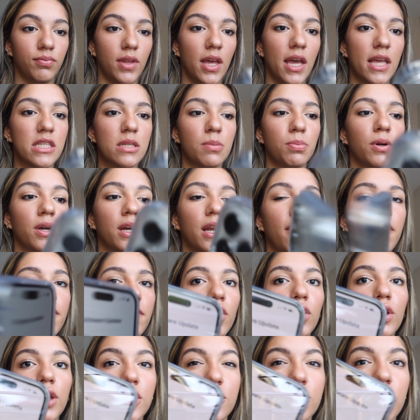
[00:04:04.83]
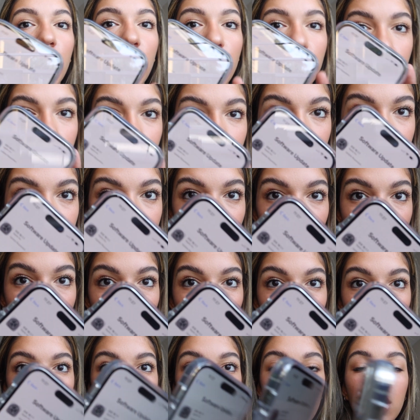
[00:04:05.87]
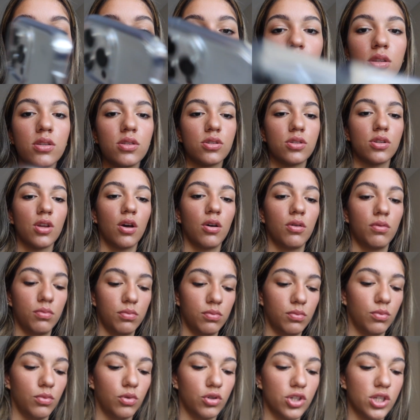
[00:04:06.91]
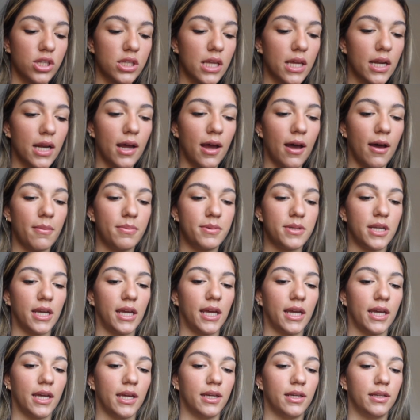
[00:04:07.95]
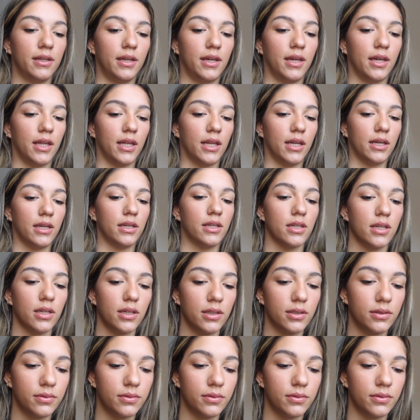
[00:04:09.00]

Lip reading: It's pretty fully charged as well, so we'll just let it update and